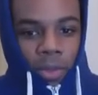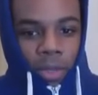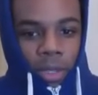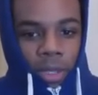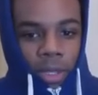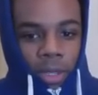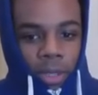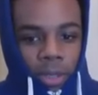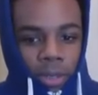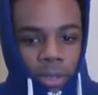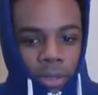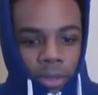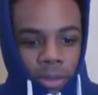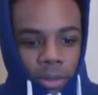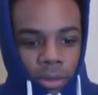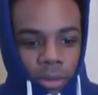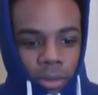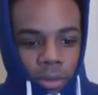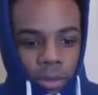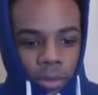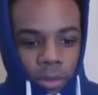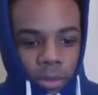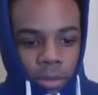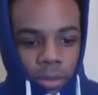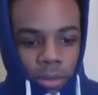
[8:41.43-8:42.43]

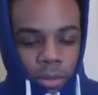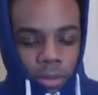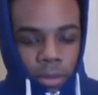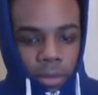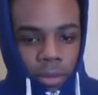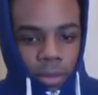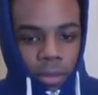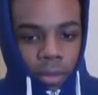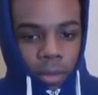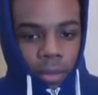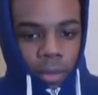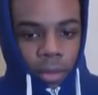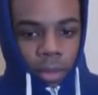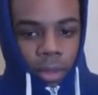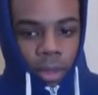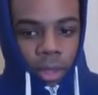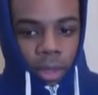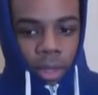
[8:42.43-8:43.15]
Nothing is said.